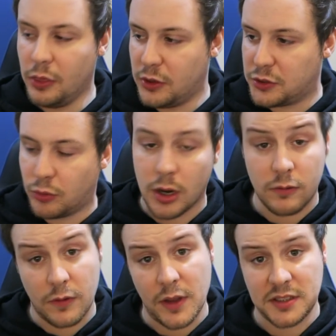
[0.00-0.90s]
this run
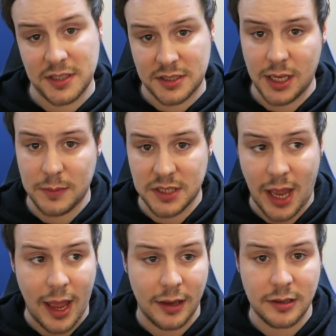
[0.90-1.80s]
of events this team has
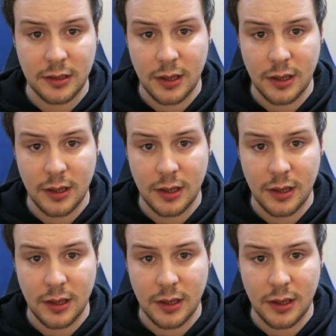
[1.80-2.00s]
had.